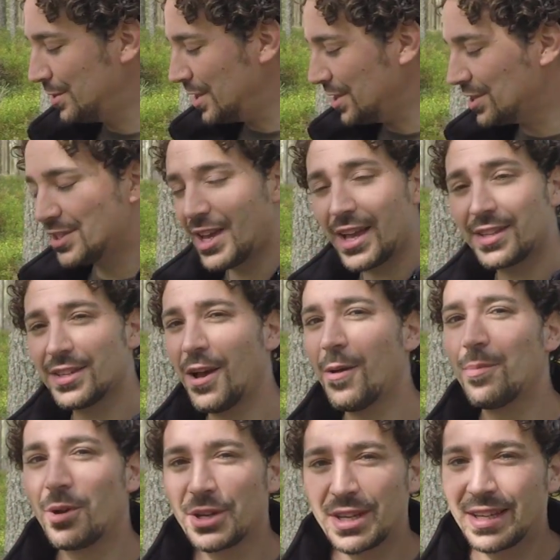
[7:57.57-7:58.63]
this
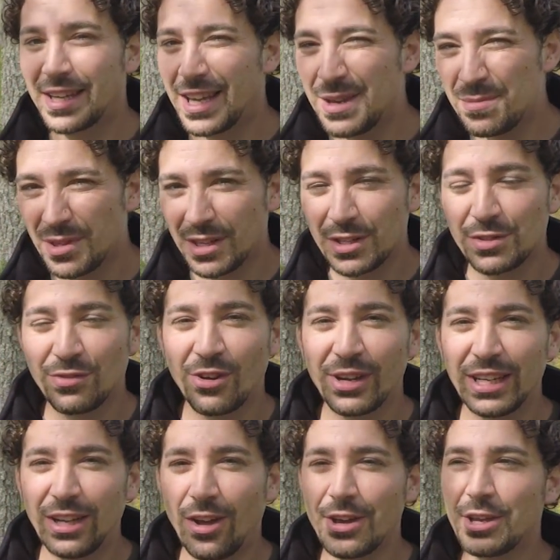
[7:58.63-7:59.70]
setup, I can keep things very
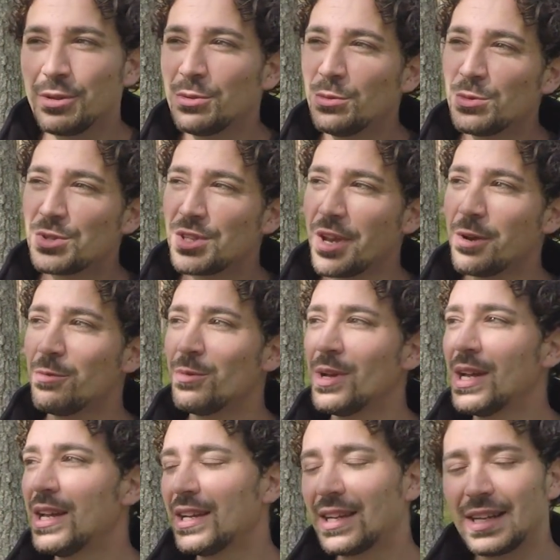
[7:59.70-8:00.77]
light and also
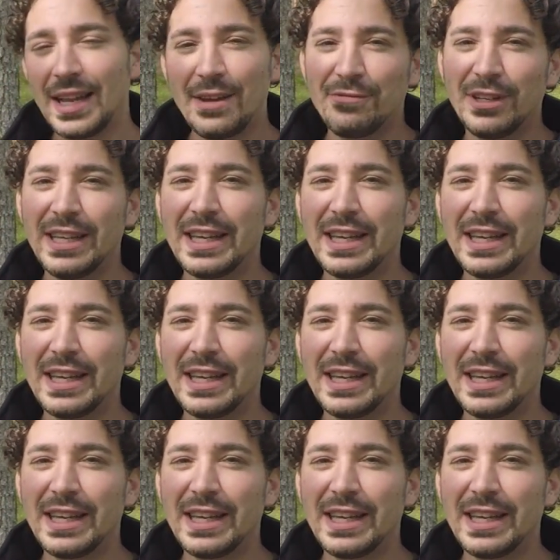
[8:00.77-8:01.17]
cleverly